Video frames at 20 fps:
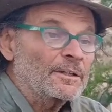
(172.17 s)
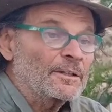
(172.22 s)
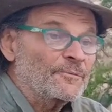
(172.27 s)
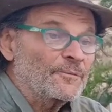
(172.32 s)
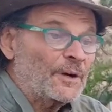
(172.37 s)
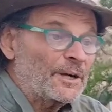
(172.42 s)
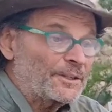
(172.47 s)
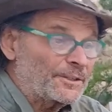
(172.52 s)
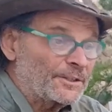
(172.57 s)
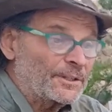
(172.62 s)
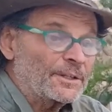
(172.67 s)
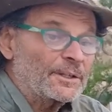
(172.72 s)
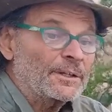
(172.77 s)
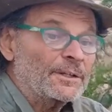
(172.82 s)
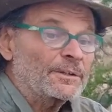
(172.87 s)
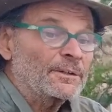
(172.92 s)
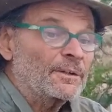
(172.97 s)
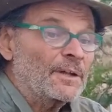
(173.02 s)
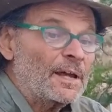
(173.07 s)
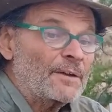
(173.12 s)
if I
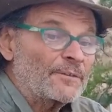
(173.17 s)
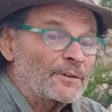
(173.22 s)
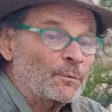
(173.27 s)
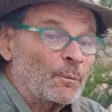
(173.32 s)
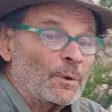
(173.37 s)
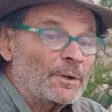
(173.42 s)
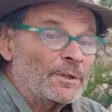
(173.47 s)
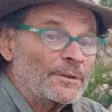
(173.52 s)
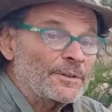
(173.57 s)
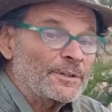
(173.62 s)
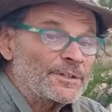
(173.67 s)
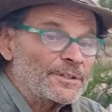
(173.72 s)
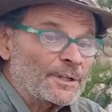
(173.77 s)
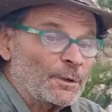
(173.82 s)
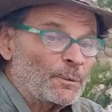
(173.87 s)
did every one of these,